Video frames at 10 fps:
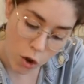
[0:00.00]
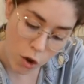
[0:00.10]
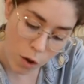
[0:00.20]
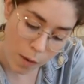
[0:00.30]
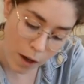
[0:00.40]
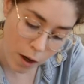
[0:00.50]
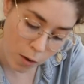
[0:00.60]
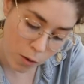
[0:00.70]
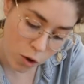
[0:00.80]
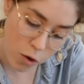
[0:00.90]
So it
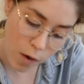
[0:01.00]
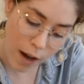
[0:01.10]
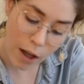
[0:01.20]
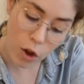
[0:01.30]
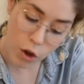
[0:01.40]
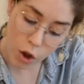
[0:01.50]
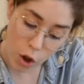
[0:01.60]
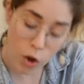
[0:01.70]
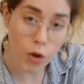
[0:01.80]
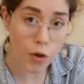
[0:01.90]
goes triangle,
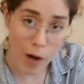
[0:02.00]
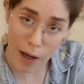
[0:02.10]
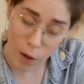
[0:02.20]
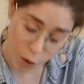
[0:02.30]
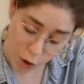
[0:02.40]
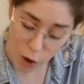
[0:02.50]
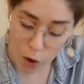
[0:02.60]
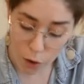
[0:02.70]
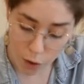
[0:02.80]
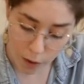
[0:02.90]
circle, triangle,
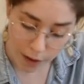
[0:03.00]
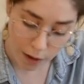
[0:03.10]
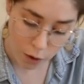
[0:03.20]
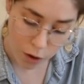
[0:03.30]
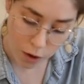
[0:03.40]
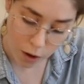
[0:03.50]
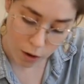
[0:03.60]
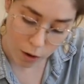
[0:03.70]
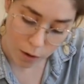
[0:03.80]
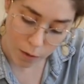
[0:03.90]
circle, triangle,
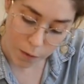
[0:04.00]
circle.